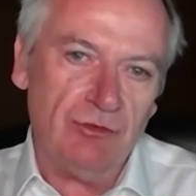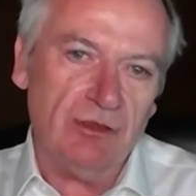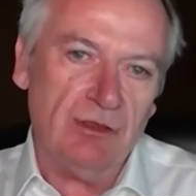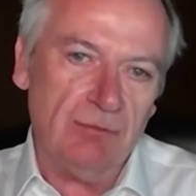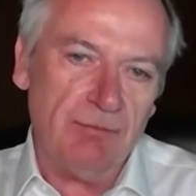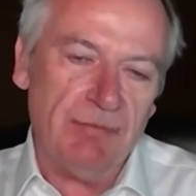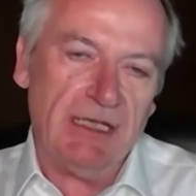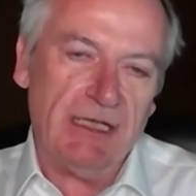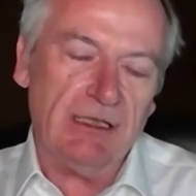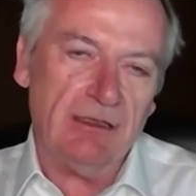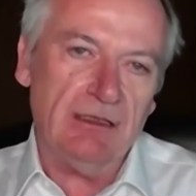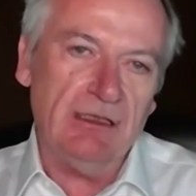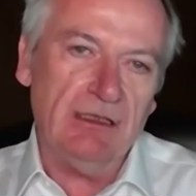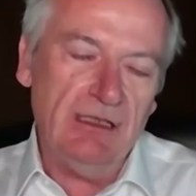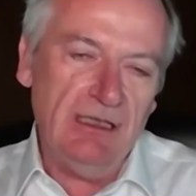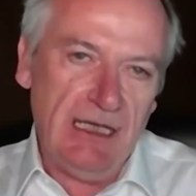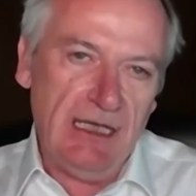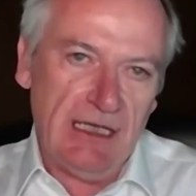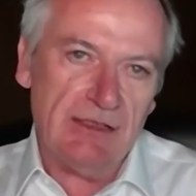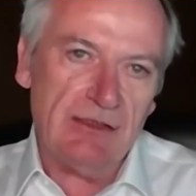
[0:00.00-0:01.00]
in the bank
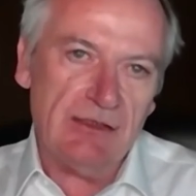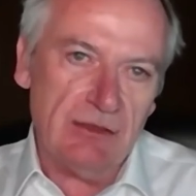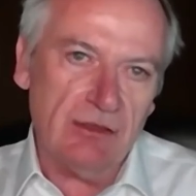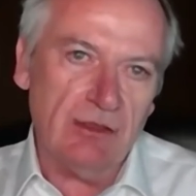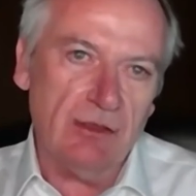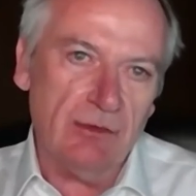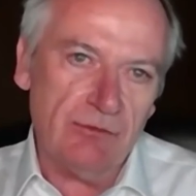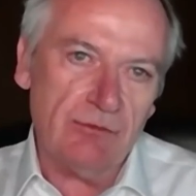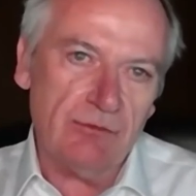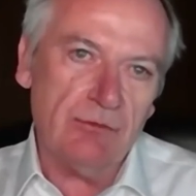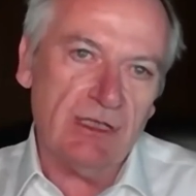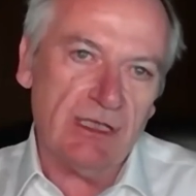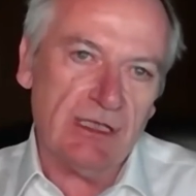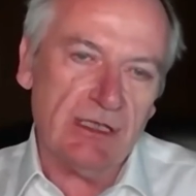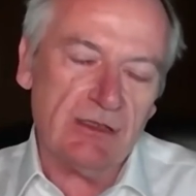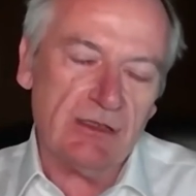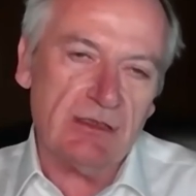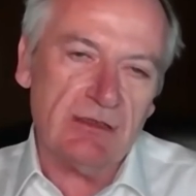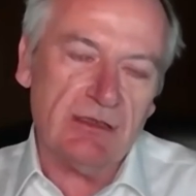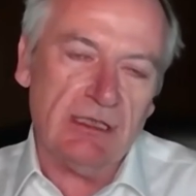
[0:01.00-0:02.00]
had to go through
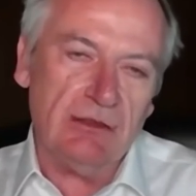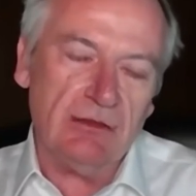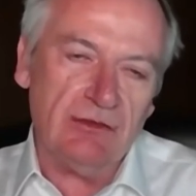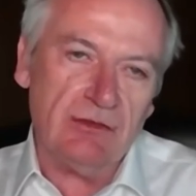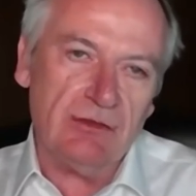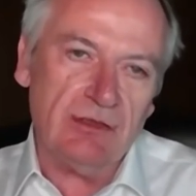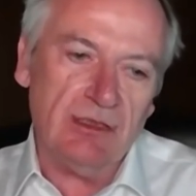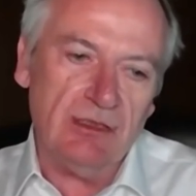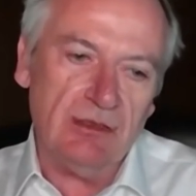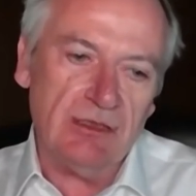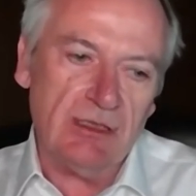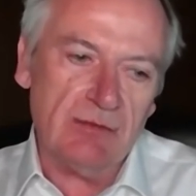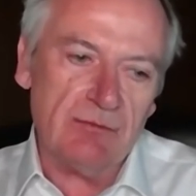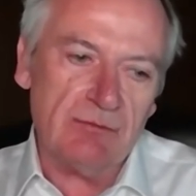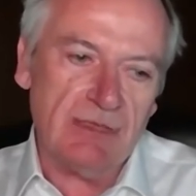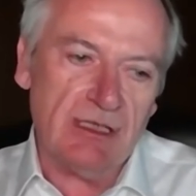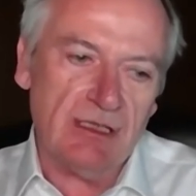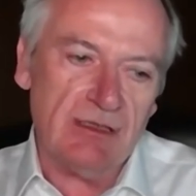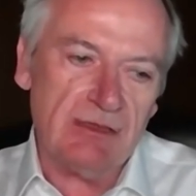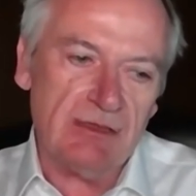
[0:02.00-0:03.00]

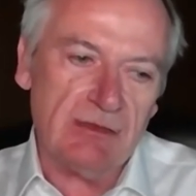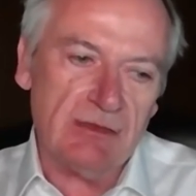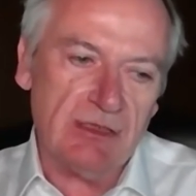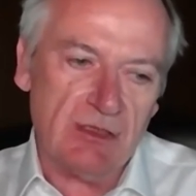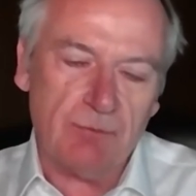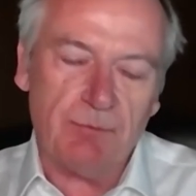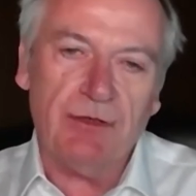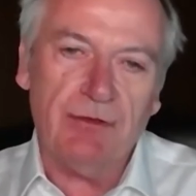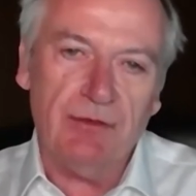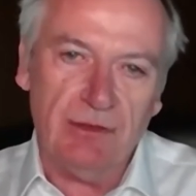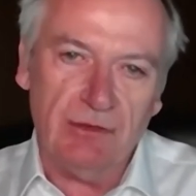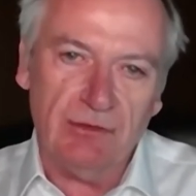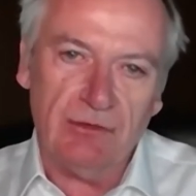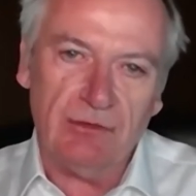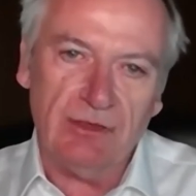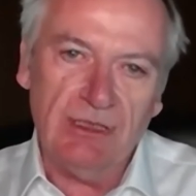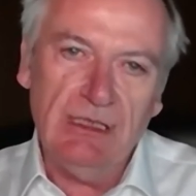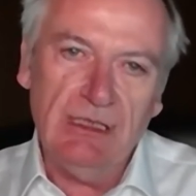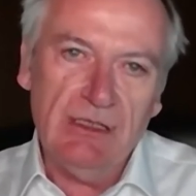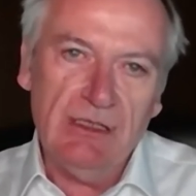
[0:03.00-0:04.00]
that
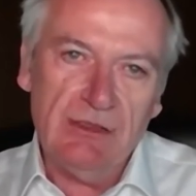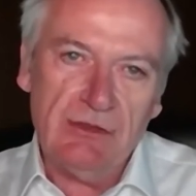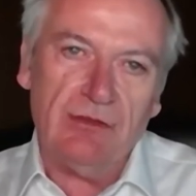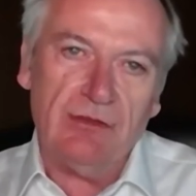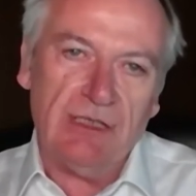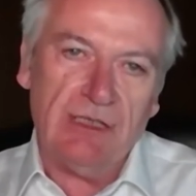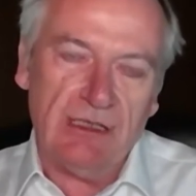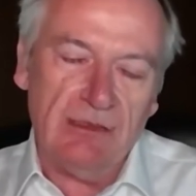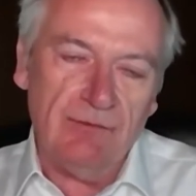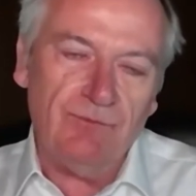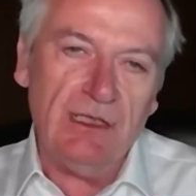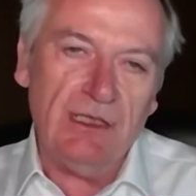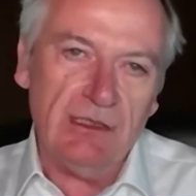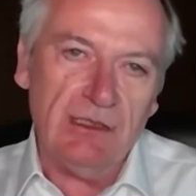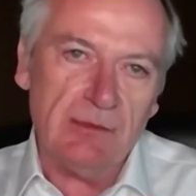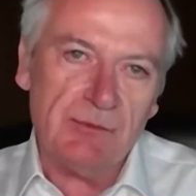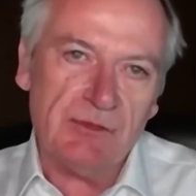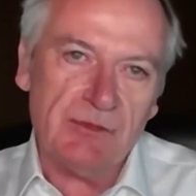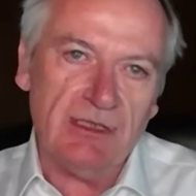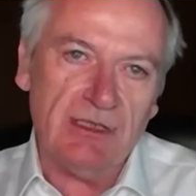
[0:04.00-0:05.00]
experience so that they can feel it
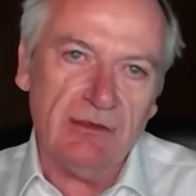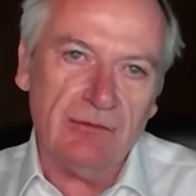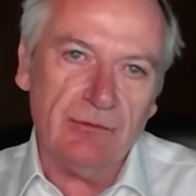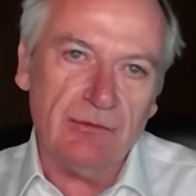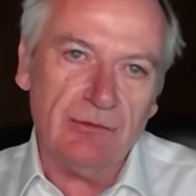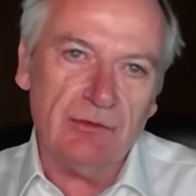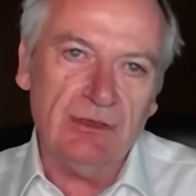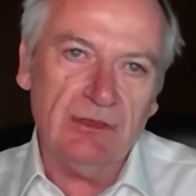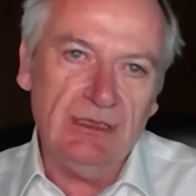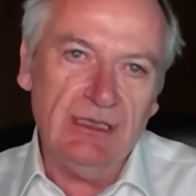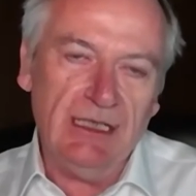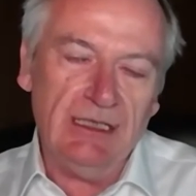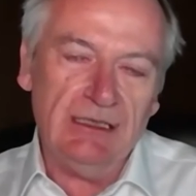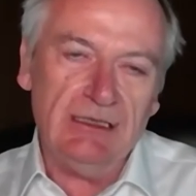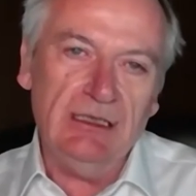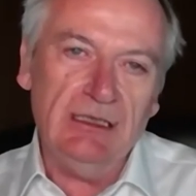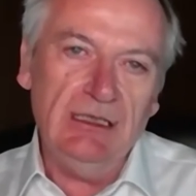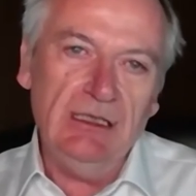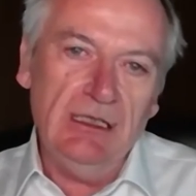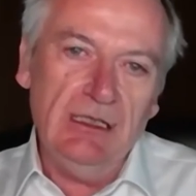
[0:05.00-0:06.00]
themselves.
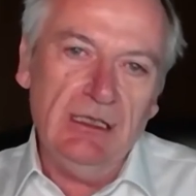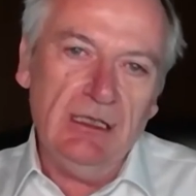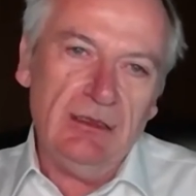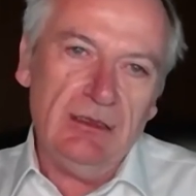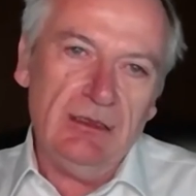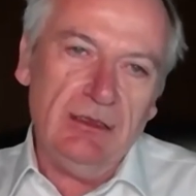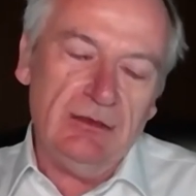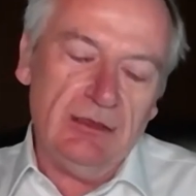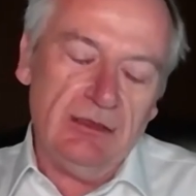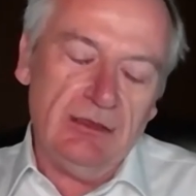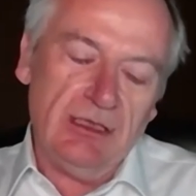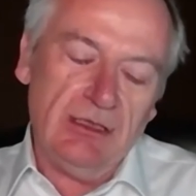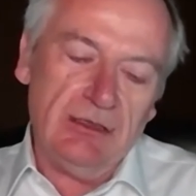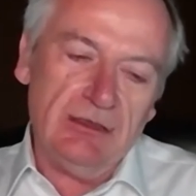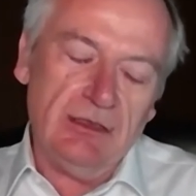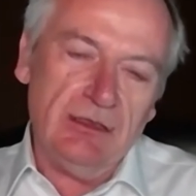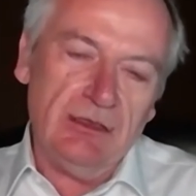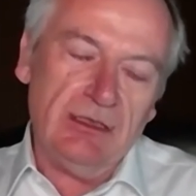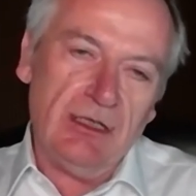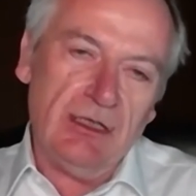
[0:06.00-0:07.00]
And
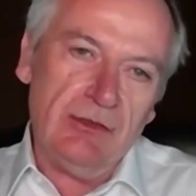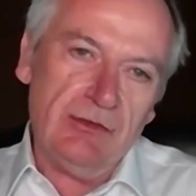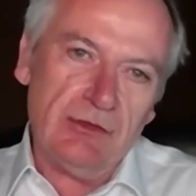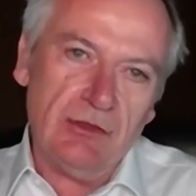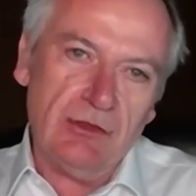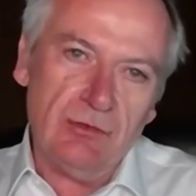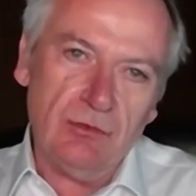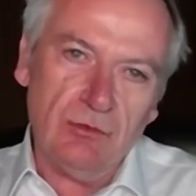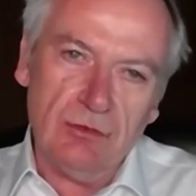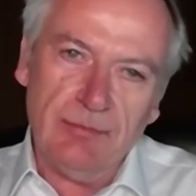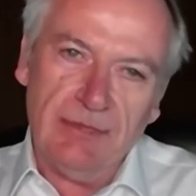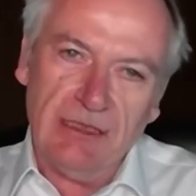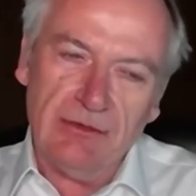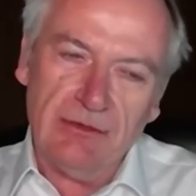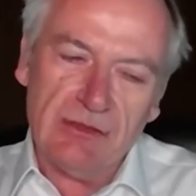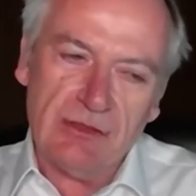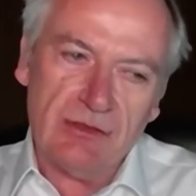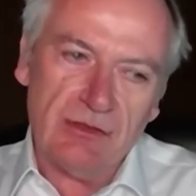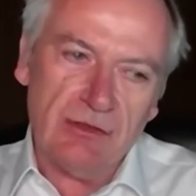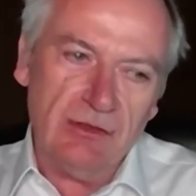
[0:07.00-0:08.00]
I used to talk
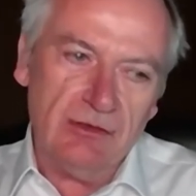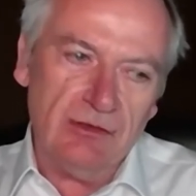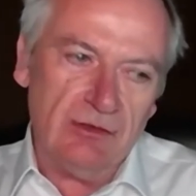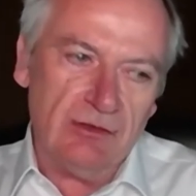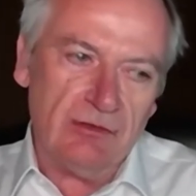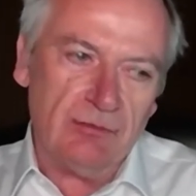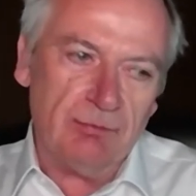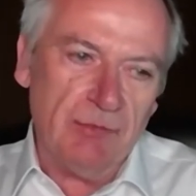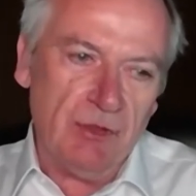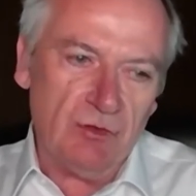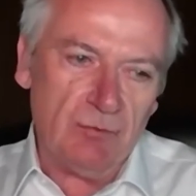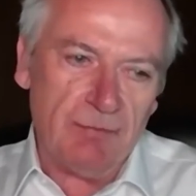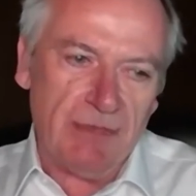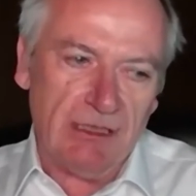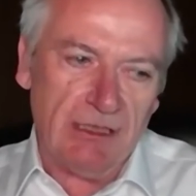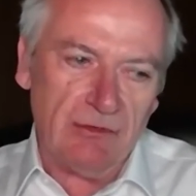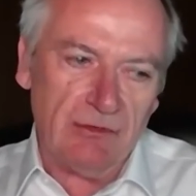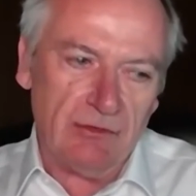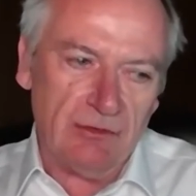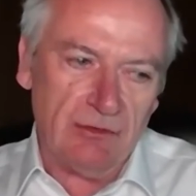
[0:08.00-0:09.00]
about that most
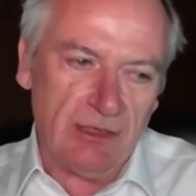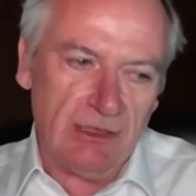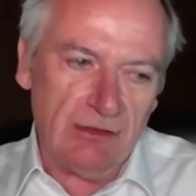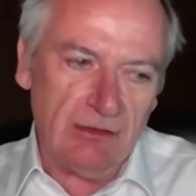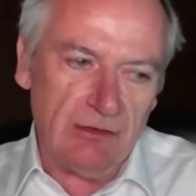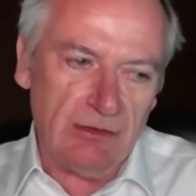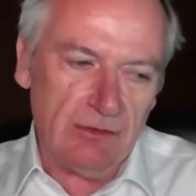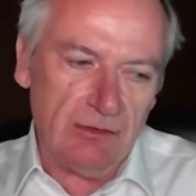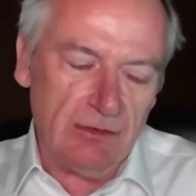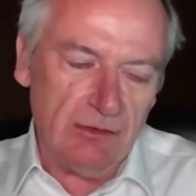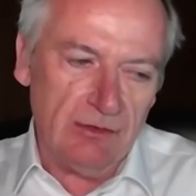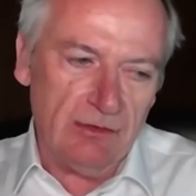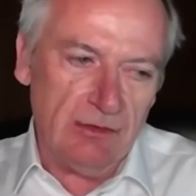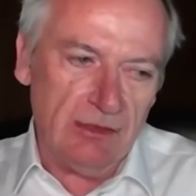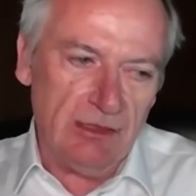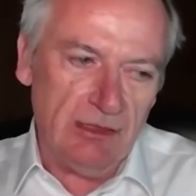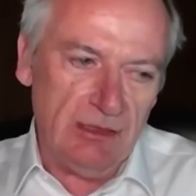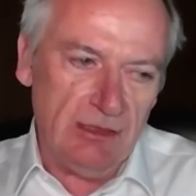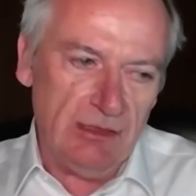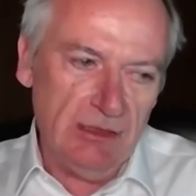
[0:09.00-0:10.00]
banks think that
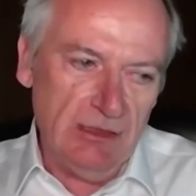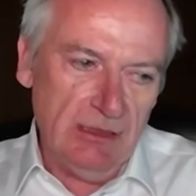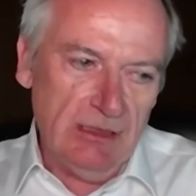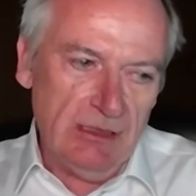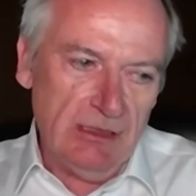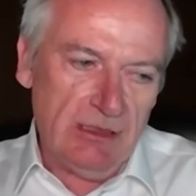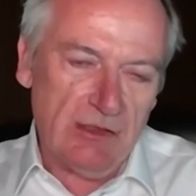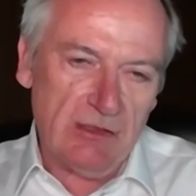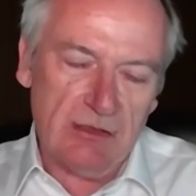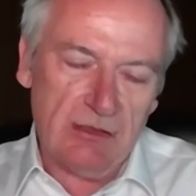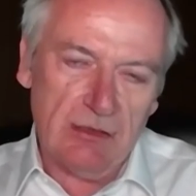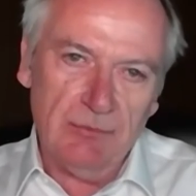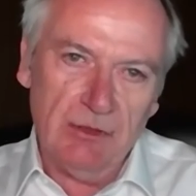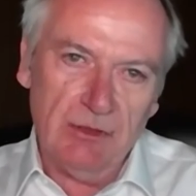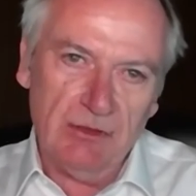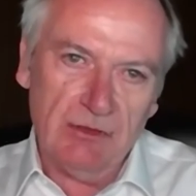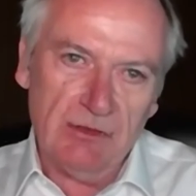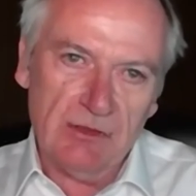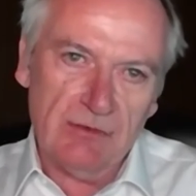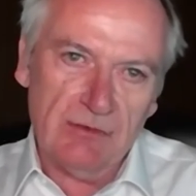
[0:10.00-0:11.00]
the
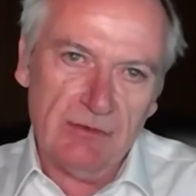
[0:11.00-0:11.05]
customer